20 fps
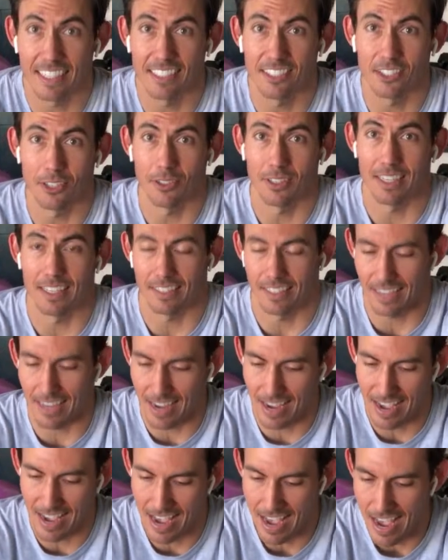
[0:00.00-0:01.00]
said so
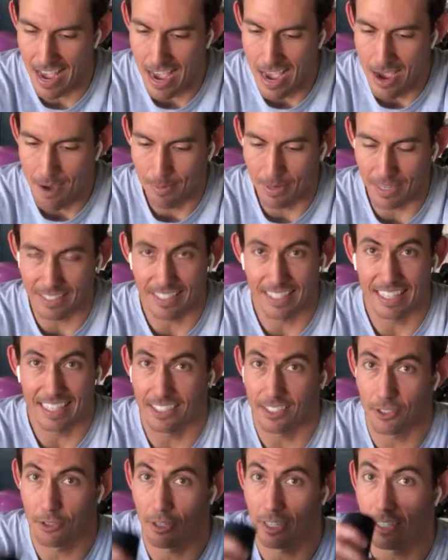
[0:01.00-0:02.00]
lately, but
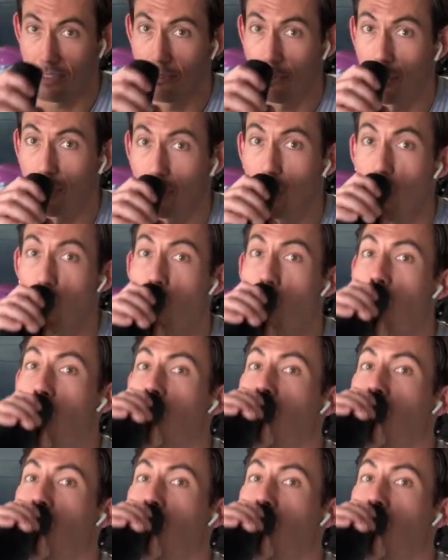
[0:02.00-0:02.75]
Denise, the drink enforcer,